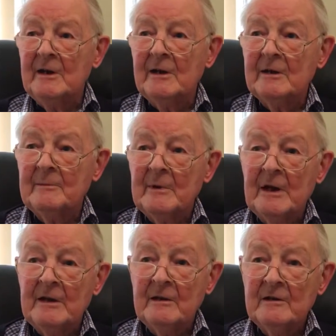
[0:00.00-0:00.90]

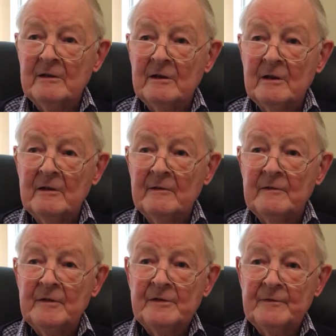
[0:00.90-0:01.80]
And
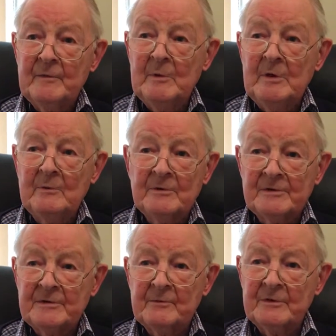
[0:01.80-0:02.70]
this for me
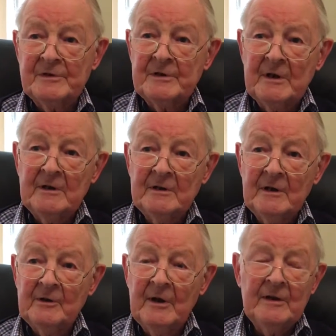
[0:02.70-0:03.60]
was
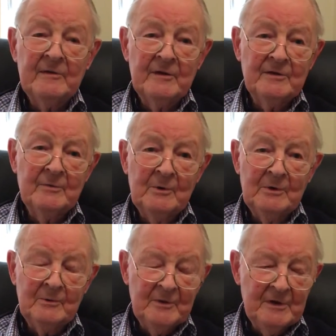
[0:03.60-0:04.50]
a great thing, to
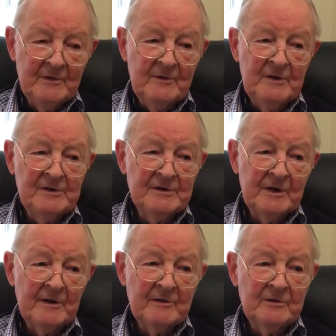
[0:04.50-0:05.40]
work with these
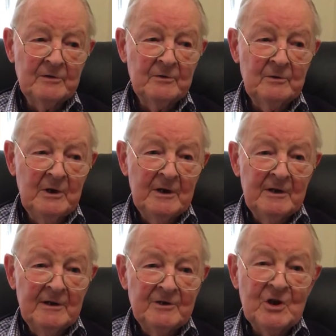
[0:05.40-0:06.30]
other two
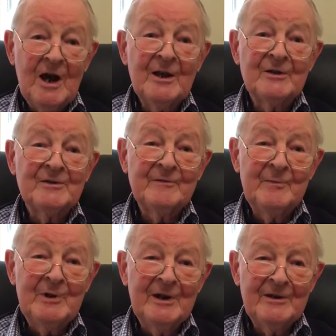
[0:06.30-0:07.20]
giants of
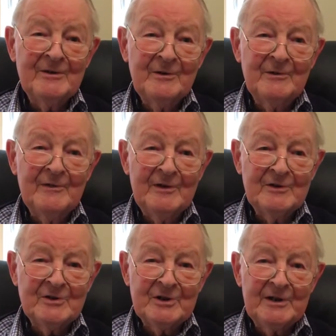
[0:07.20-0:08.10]
paediatric
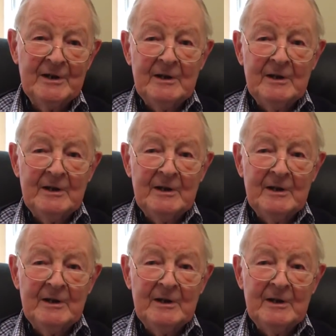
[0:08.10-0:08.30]
nephrology.